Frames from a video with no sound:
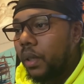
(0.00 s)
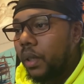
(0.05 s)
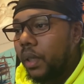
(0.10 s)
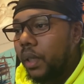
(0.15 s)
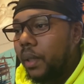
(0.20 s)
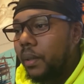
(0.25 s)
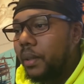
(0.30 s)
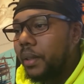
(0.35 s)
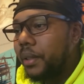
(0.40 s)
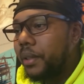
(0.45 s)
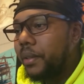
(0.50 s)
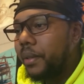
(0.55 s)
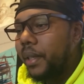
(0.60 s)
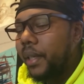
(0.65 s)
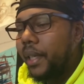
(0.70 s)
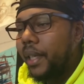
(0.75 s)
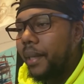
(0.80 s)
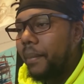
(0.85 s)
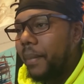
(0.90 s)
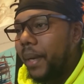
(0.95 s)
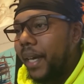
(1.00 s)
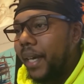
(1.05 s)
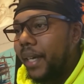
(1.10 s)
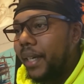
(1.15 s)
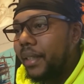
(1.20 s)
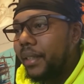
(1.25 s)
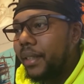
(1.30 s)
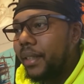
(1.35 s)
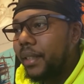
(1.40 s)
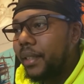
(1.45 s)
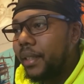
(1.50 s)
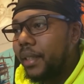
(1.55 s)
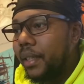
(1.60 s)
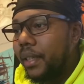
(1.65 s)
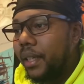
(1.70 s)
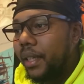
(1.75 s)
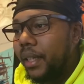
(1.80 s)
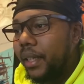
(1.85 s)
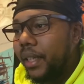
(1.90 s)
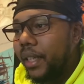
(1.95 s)
And it was intriguing, man, just to
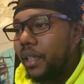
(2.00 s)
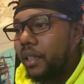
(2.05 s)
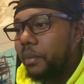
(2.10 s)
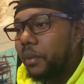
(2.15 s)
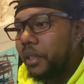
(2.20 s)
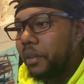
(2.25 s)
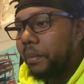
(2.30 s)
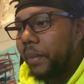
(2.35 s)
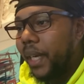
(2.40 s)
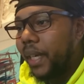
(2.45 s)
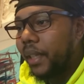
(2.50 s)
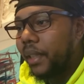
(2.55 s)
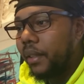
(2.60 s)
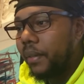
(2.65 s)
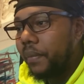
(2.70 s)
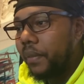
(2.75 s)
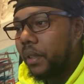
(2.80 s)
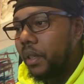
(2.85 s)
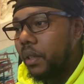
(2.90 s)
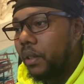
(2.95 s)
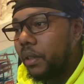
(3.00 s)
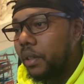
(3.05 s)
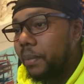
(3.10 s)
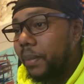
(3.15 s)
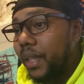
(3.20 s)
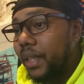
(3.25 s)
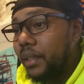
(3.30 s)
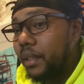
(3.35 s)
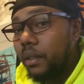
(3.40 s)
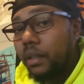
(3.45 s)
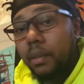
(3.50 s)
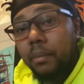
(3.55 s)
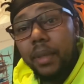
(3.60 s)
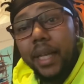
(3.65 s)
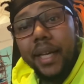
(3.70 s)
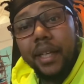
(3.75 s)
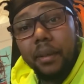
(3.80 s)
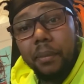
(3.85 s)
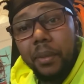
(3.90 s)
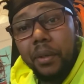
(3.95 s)
uh, get his perspective, you know, especially on the
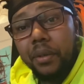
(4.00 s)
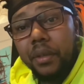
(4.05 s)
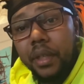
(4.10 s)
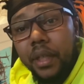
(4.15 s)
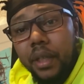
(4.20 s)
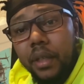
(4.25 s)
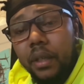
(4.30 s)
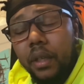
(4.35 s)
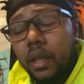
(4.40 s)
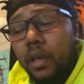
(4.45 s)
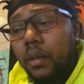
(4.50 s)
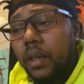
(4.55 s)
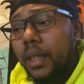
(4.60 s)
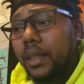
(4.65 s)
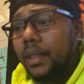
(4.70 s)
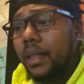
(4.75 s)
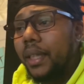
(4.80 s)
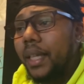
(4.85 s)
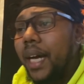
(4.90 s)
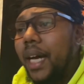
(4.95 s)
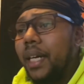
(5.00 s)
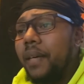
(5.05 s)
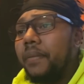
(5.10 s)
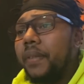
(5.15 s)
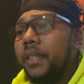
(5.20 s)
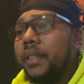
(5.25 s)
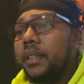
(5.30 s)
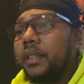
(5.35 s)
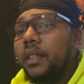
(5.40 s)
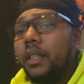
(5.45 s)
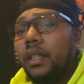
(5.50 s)
black community, you know, because a lot of us,